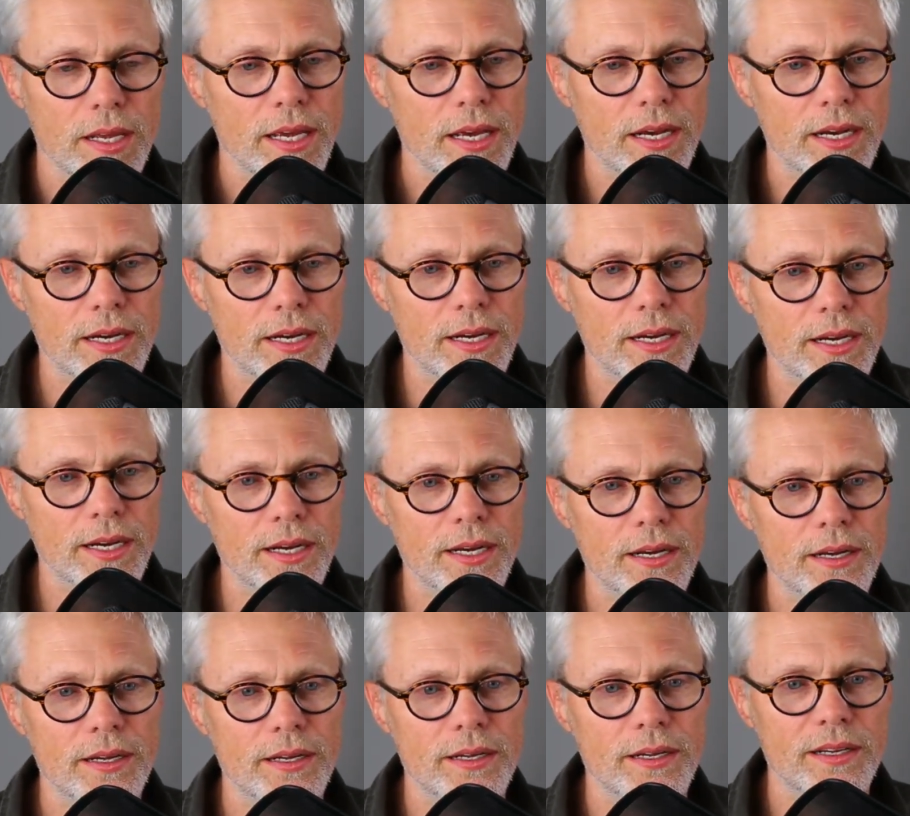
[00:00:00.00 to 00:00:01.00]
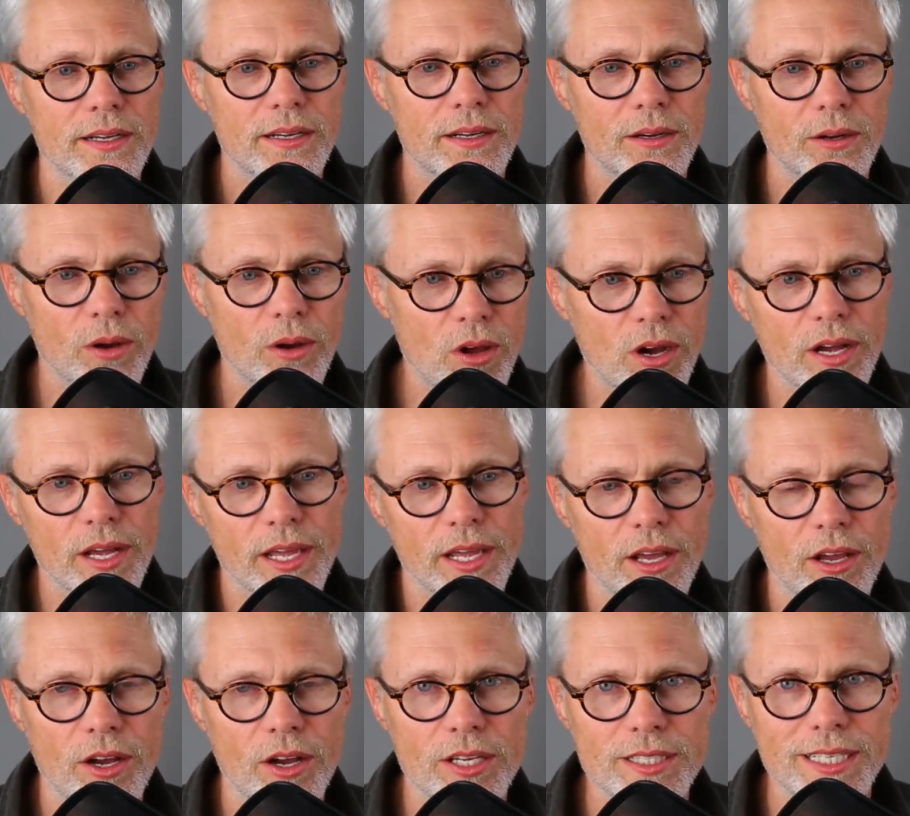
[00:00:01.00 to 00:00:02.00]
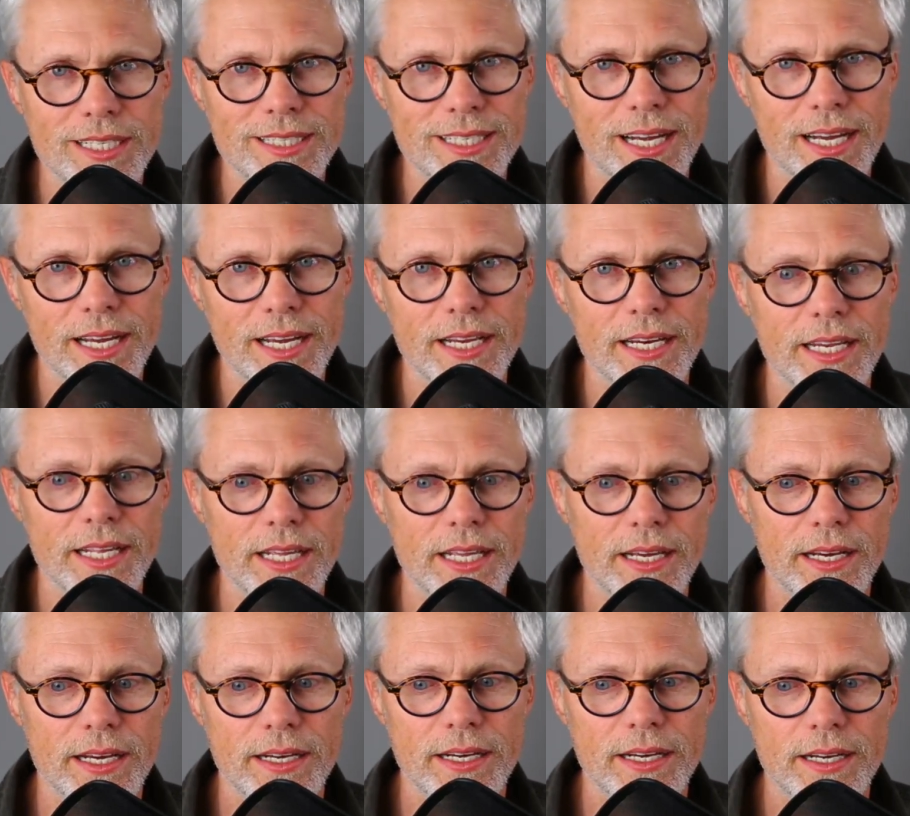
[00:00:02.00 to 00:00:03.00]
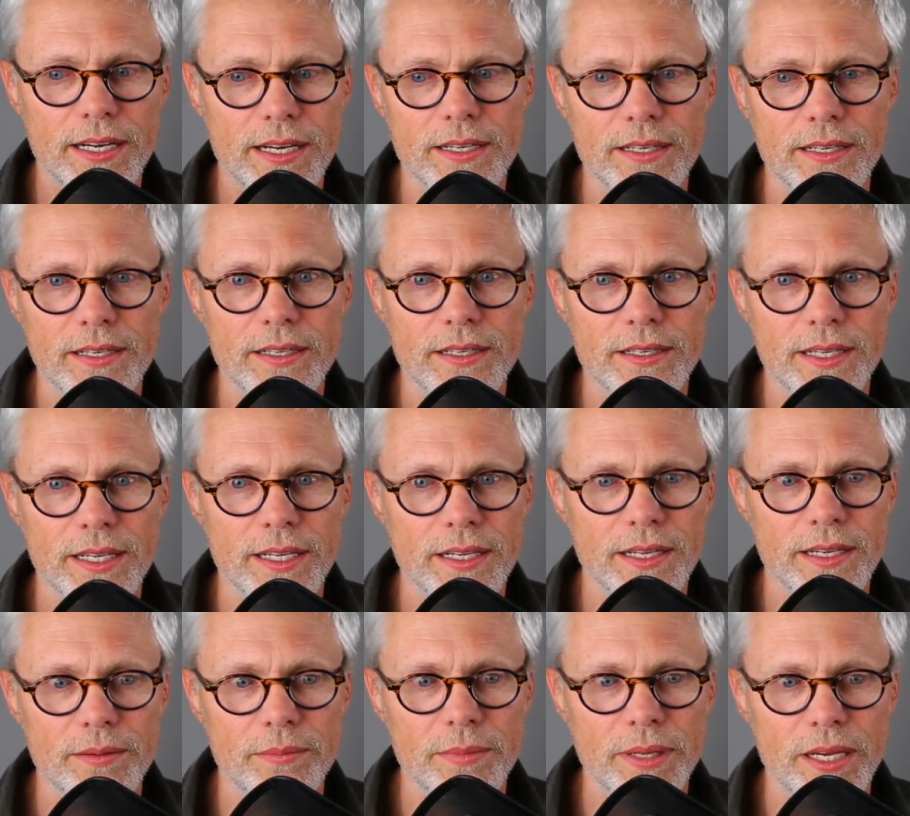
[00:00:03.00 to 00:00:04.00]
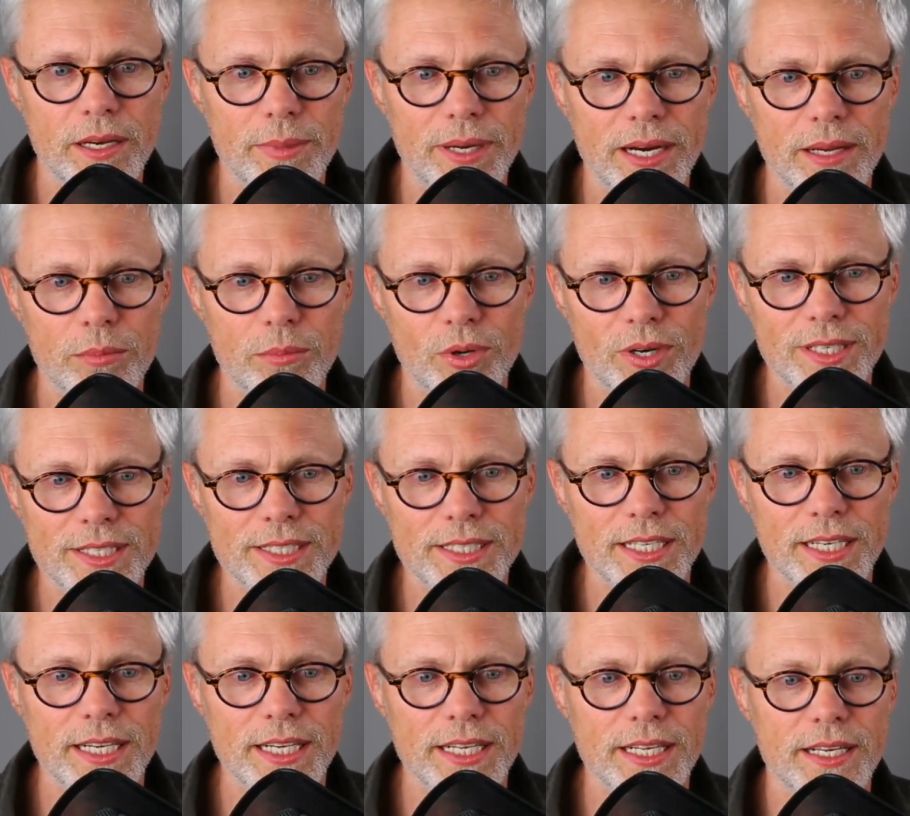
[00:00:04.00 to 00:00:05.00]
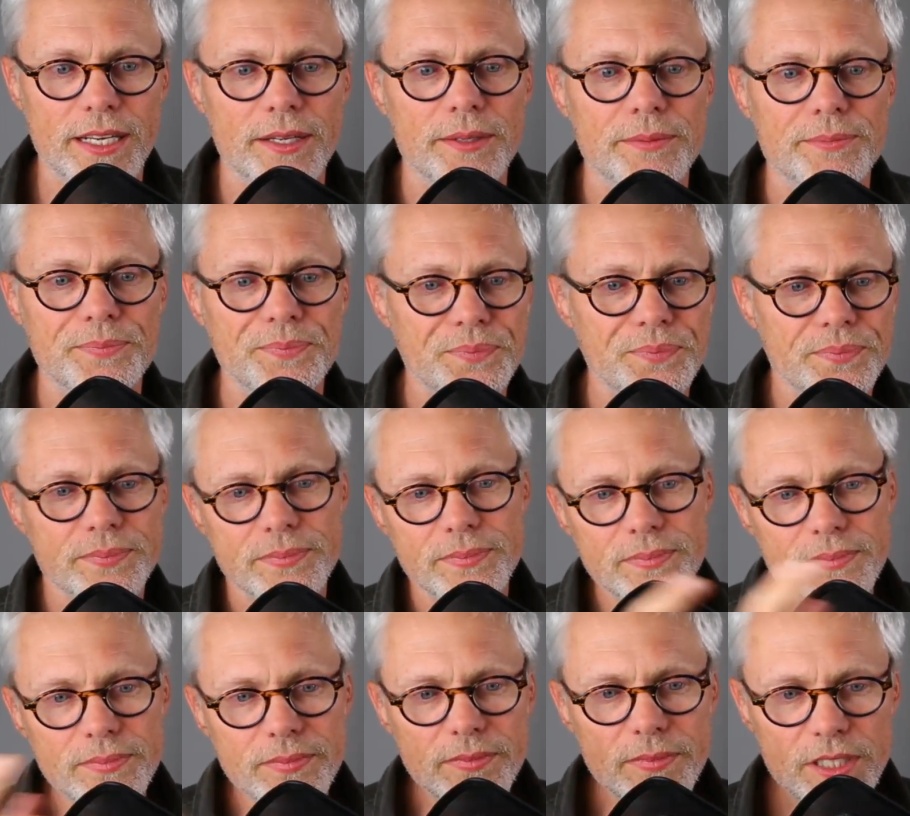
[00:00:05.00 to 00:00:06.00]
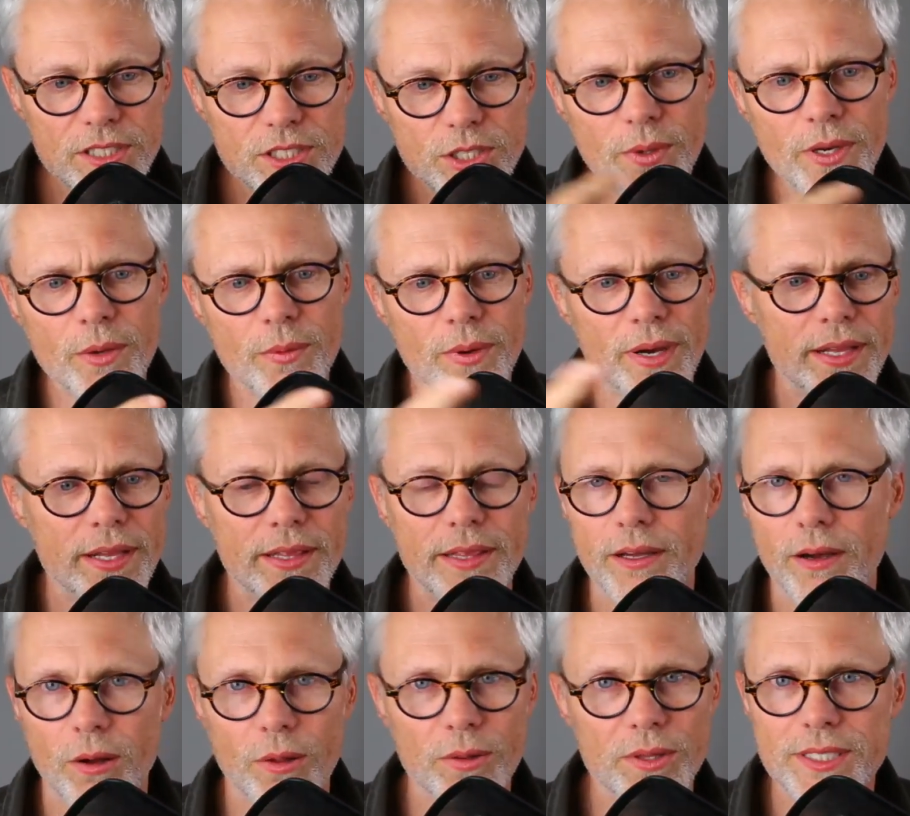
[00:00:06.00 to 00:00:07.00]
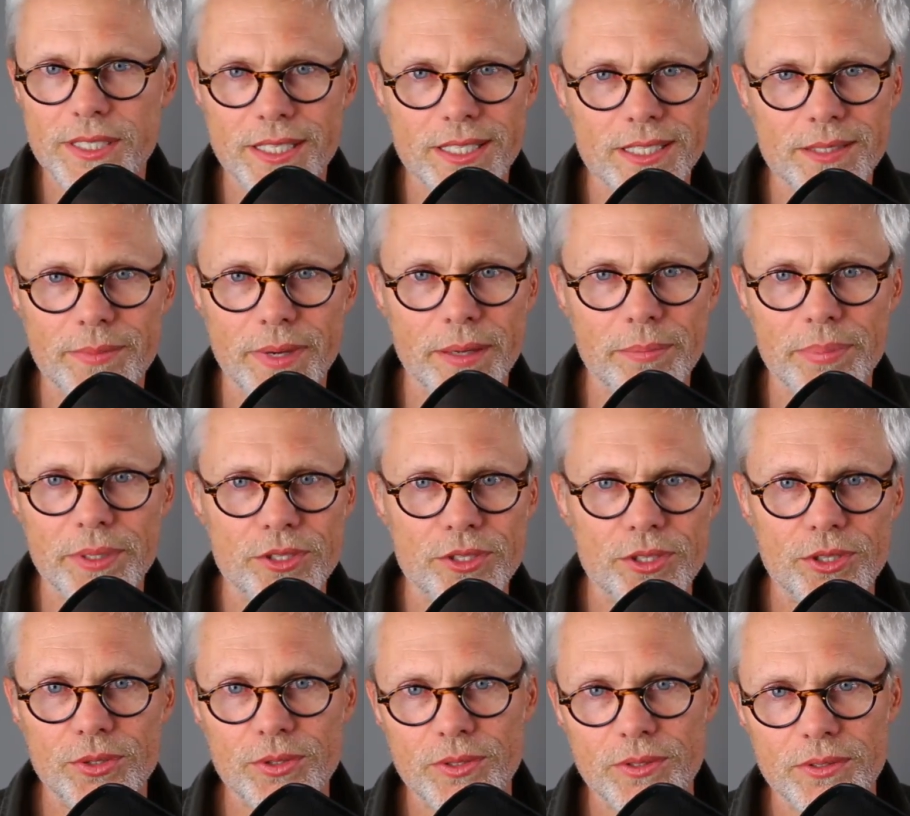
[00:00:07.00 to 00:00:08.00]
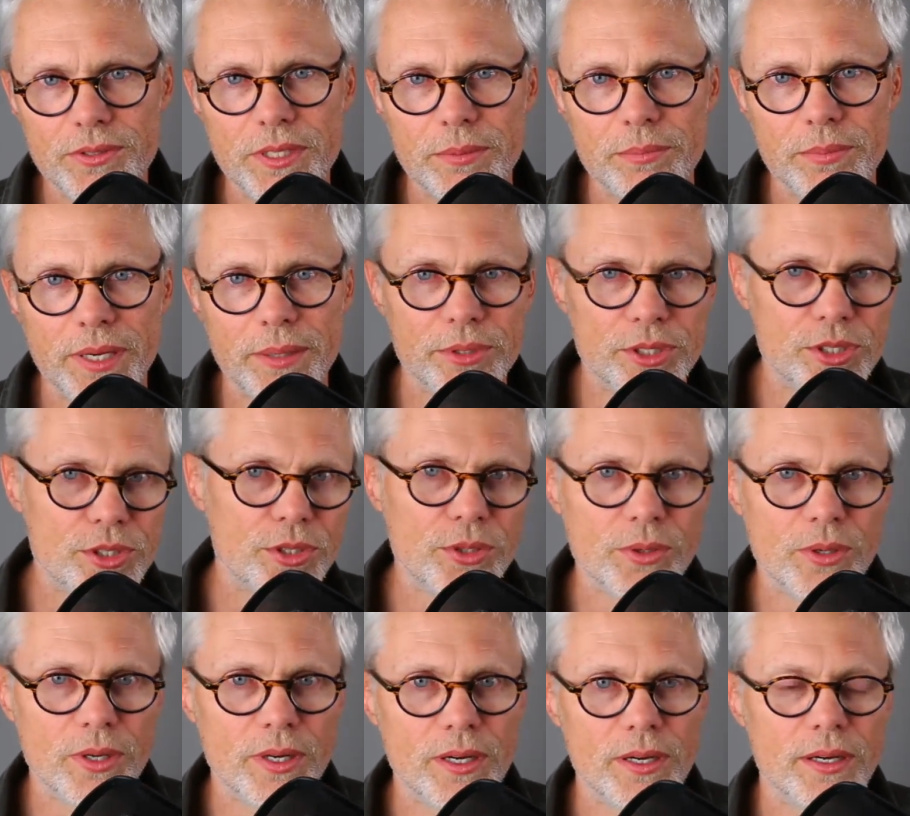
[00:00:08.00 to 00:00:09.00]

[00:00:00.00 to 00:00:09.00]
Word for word: uh, oh, it can cause anxiety. Uh, it can make your body more acidic. So anyway, all these things might be true. Some might be true.